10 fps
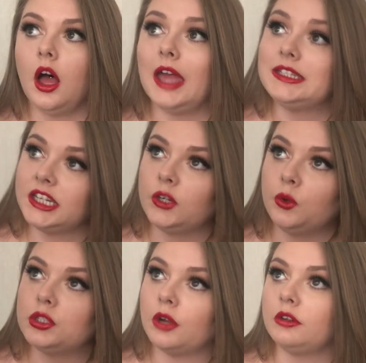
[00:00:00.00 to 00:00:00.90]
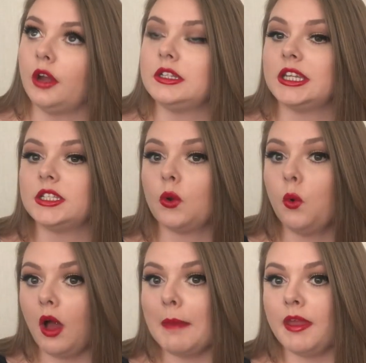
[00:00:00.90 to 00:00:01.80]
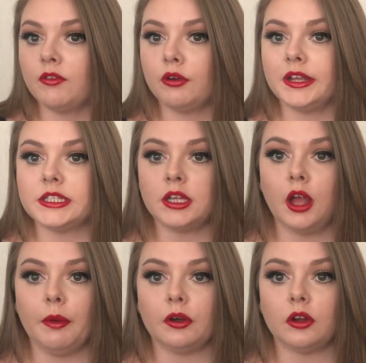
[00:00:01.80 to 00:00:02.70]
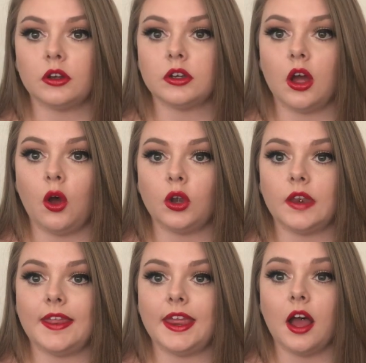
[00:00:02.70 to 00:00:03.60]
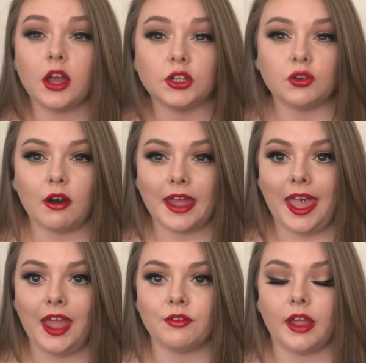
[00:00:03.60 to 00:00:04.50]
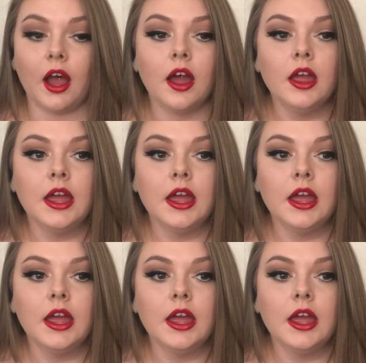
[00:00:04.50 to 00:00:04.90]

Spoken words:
I did also notice quite a bit of creasing going on the under eye area,